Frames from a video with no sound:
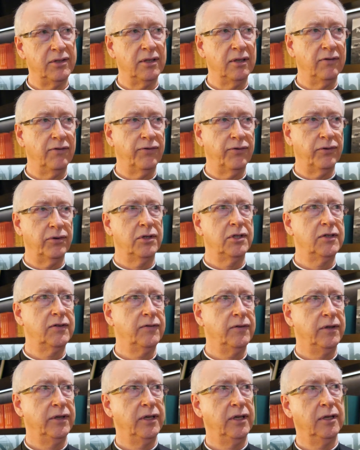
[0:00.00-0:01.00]
say
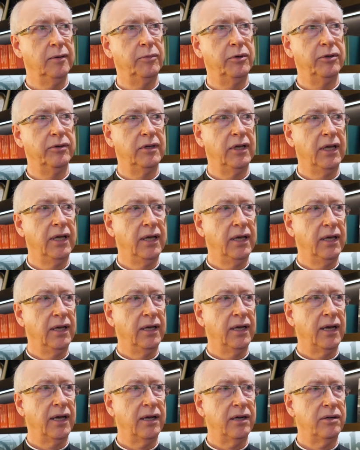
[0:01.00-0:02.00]
forcefully, about
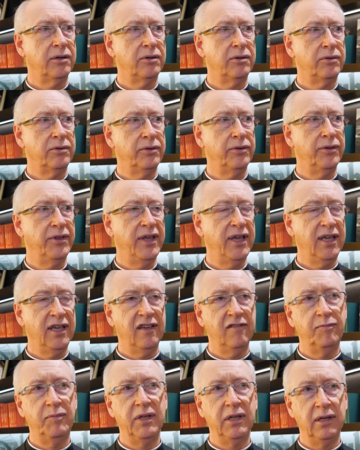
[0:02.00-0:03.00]
how they
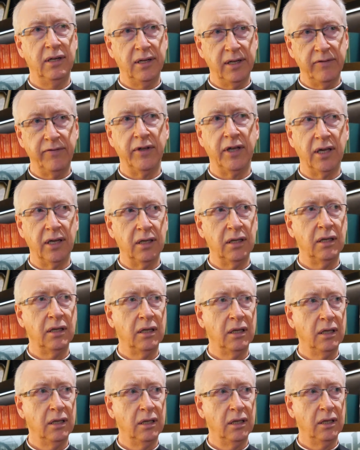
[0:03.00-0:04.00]
have been living
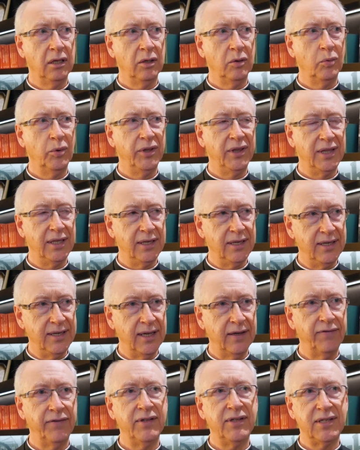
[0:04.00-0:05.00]
with the
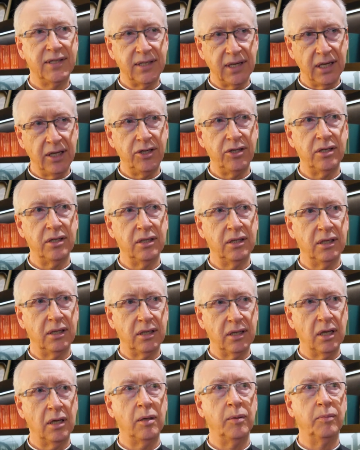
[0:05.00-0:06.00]
devastation that
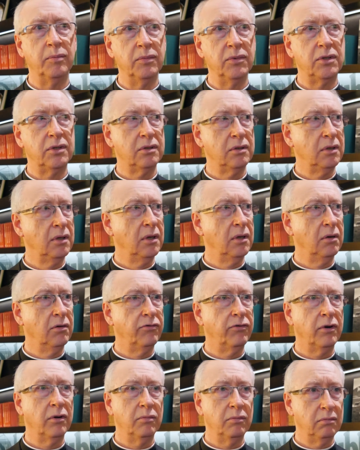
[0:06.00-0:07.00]
comes
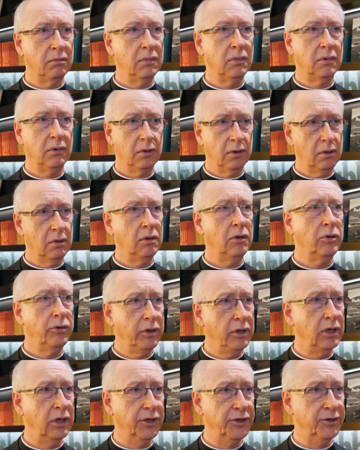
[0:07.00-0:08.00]
from
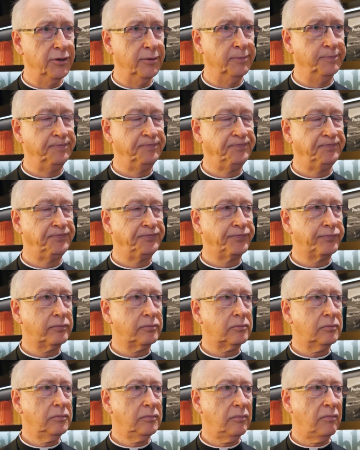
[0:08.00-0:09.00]
colonialism.
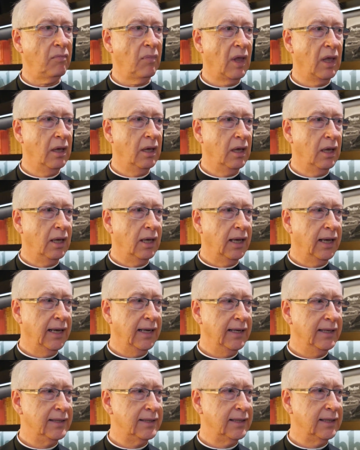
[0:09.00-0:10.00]

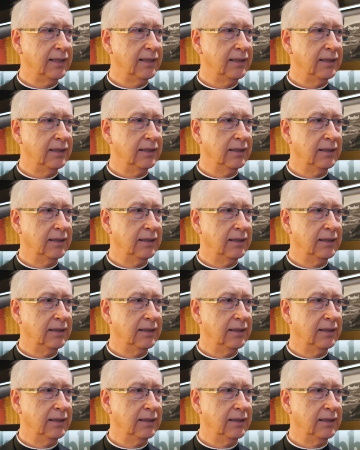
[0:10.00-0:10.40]
And he said,